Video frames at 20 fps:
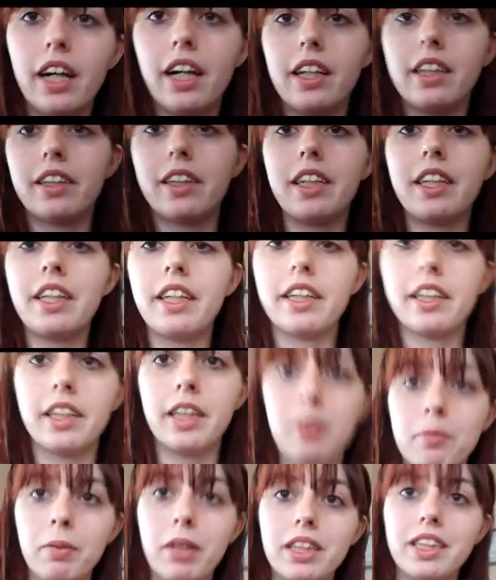color in here
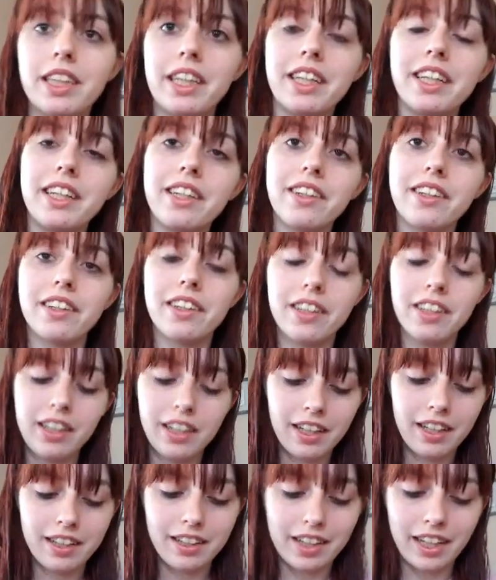in particular
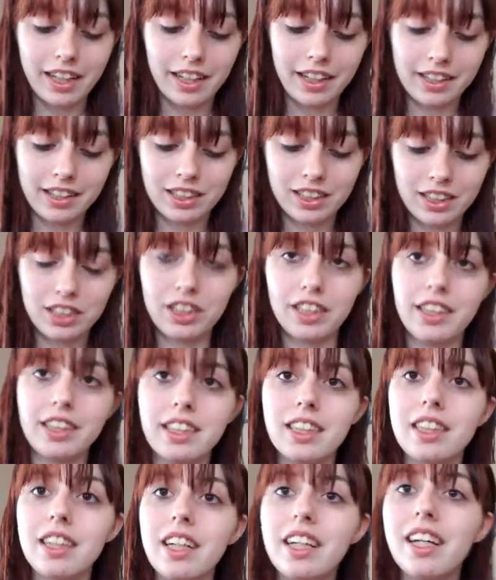that is
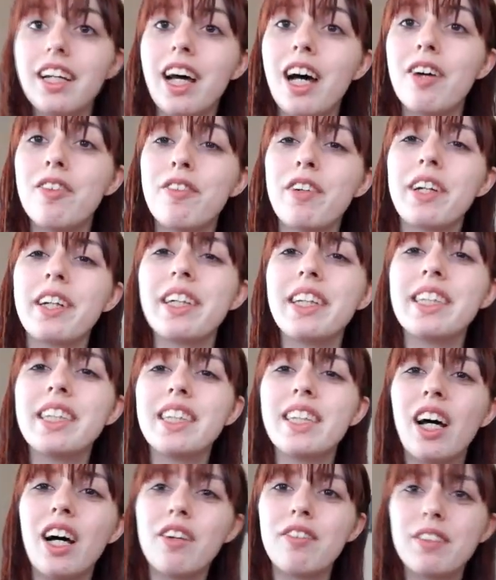just a very
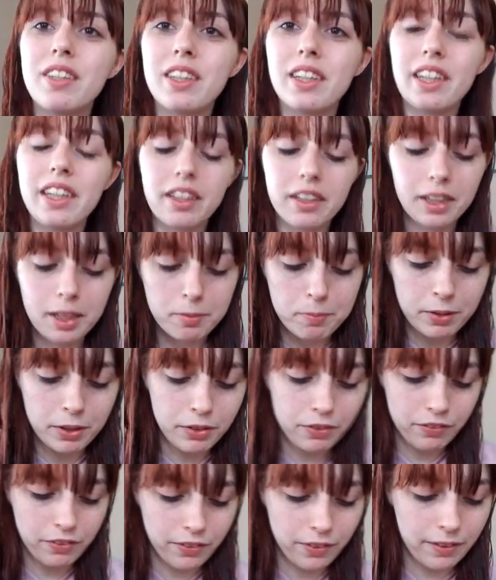soft, glittery,
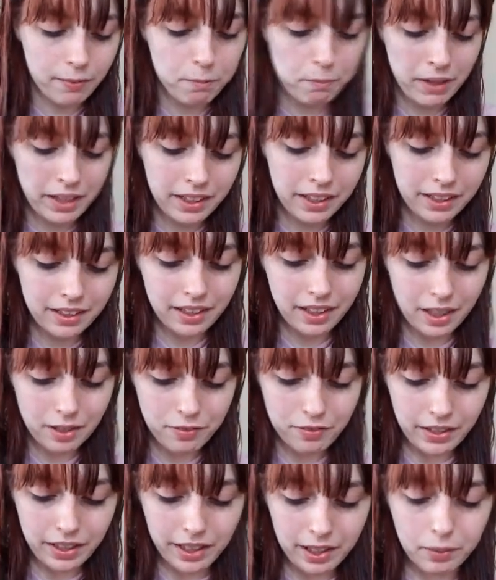beautiful pink that I
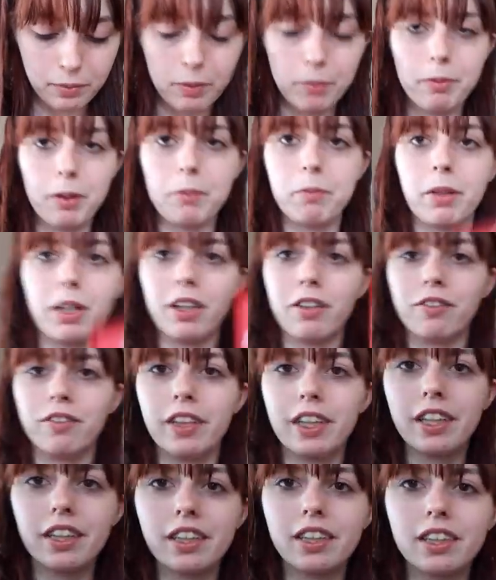feel like will be
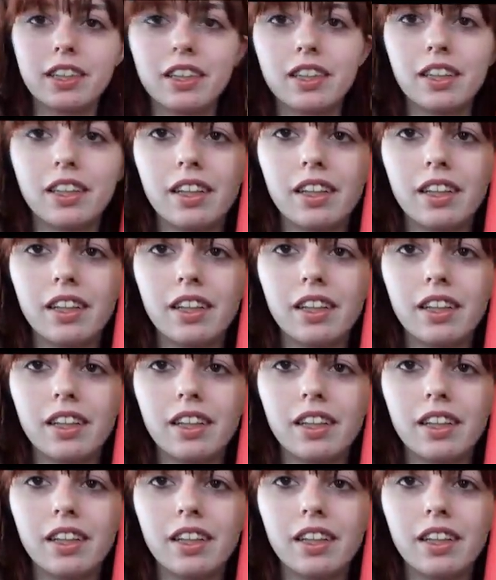perfect.